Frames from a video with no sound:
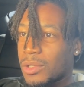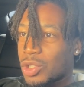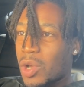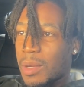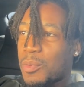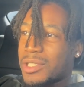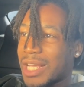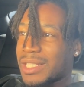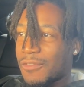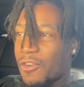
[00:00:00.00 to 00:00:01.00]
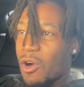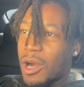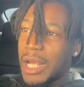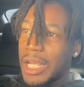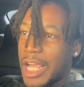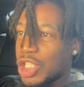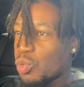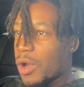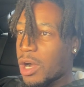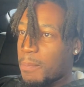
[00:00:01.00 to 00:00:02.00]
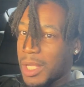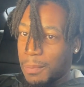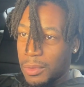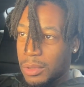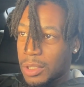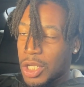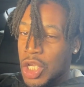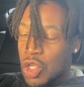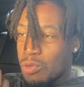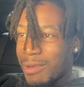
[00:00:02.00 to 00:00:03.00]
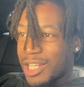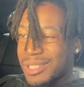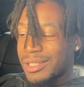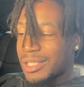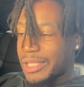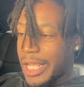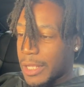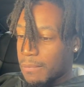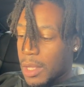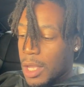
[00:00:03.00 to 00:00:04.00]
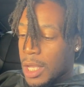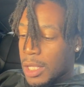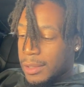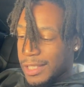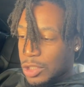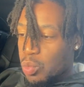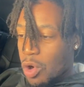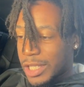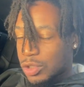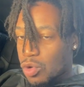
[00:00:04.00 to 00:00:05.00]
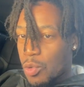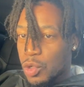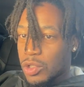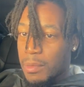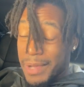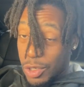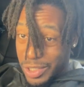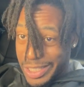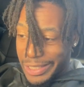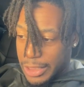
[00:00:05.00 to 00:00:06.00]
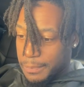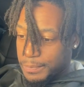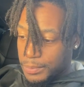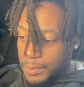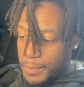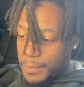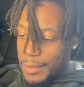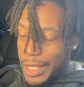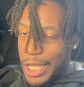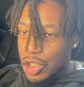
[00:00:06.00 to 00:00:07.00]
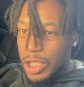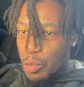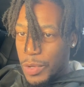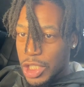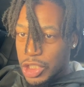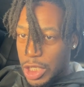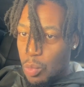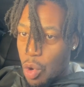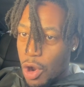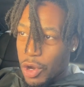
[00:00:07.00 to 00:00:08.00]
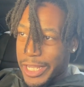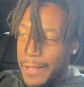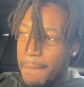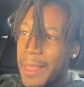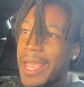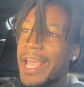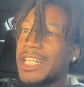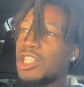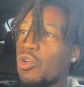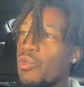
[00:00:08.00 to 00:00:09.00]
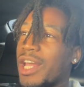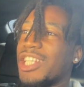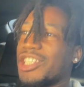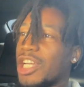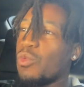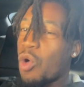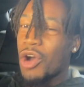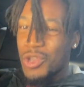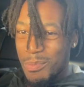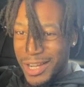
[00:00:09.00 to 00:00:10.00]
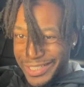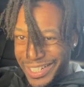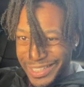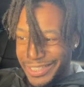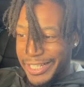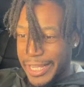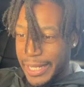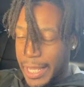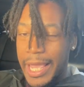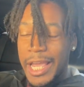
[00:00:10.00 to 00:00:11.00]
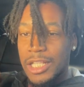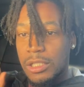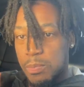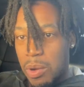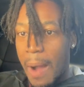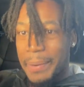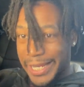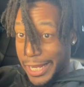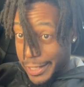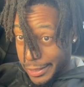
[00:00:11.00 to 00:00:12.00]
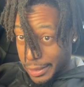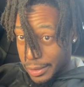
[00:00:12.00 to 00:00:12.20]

try to protect it for Israel people. You must understand this war that's going on in the Middle East, it's a religion war, okay? It's a religion war. You must understand that. It's a propaganda,